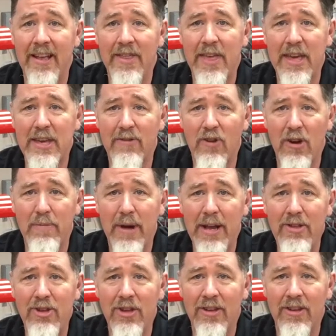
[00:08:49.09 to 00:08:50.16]
Thank you very
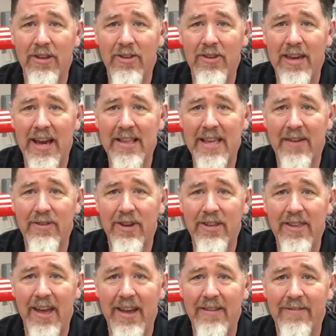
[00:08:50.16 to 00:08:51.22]
much. You guys have a
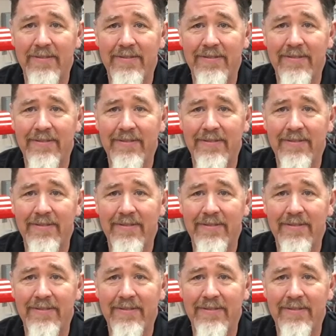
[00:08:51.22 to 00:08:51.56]
good day.